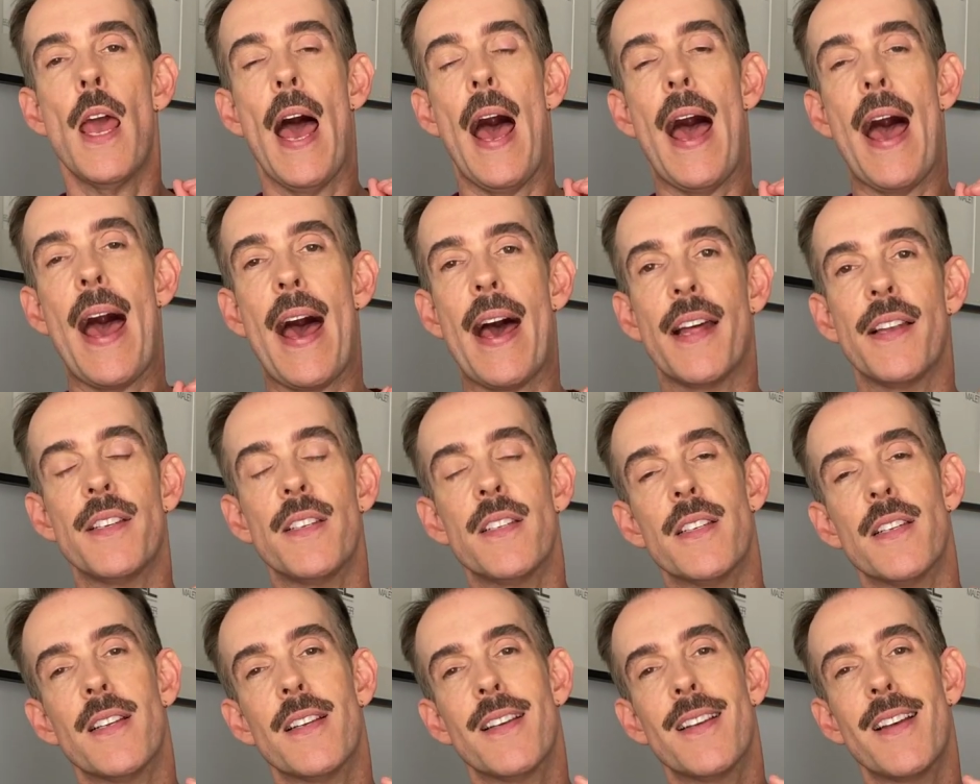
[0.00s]
And
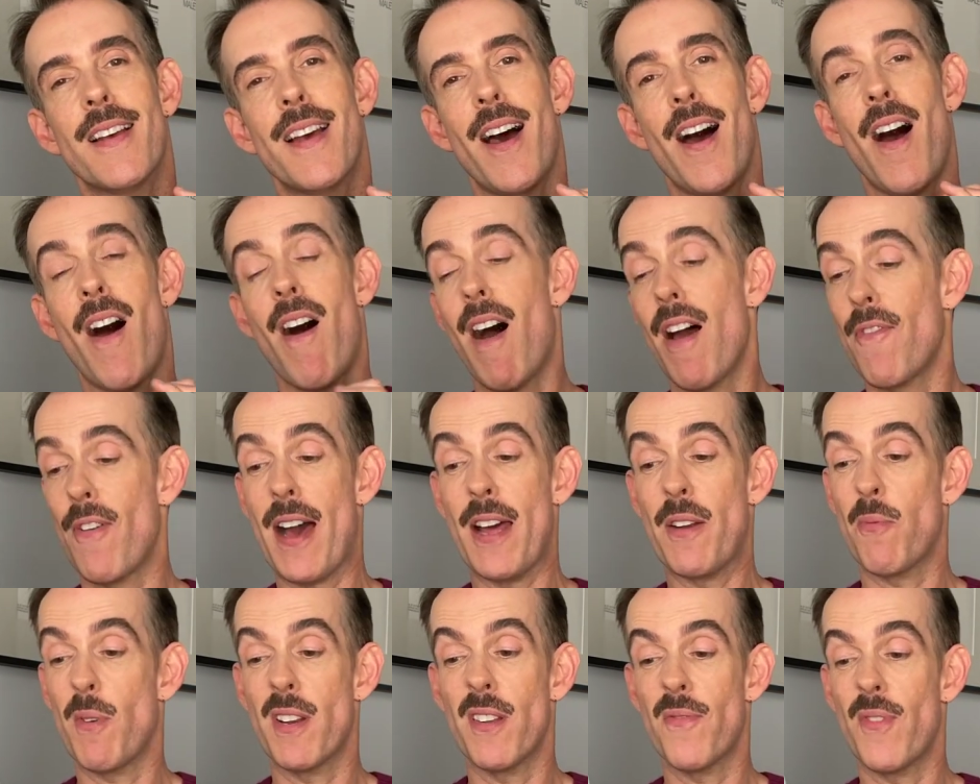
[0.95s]
I've had
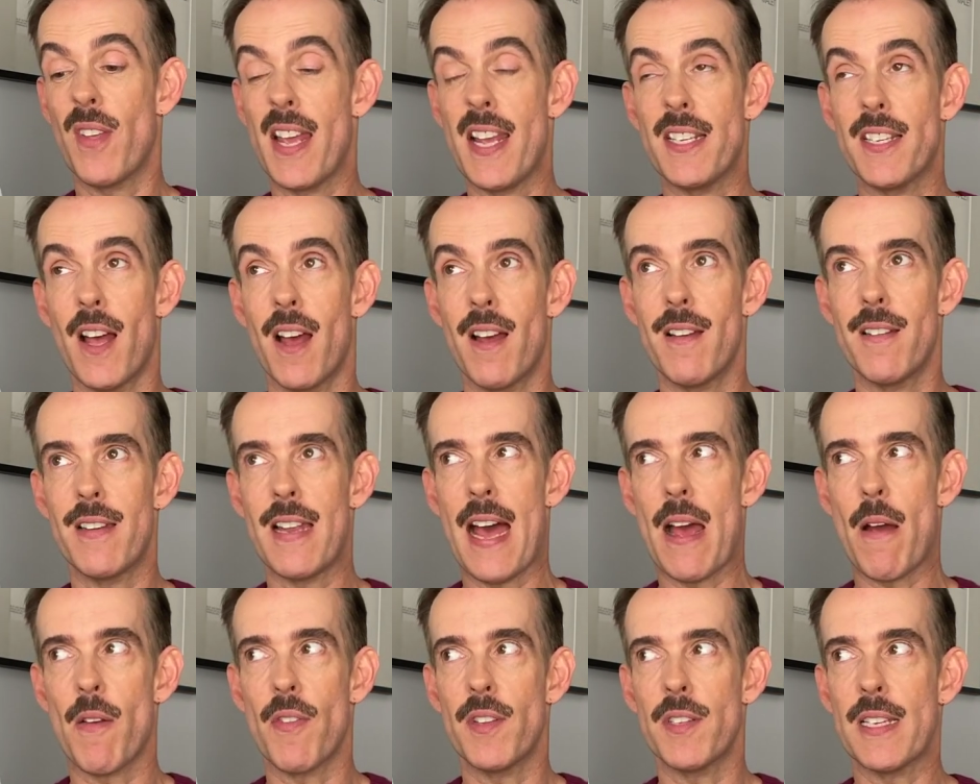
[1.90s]
one of these
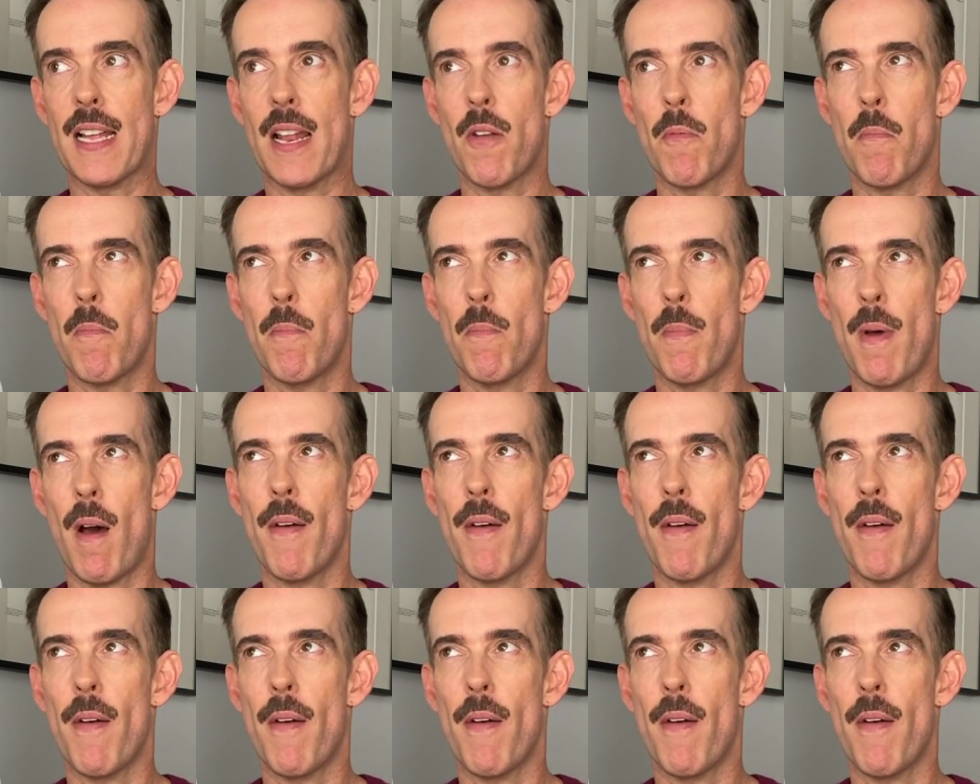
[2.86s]
now in the salon.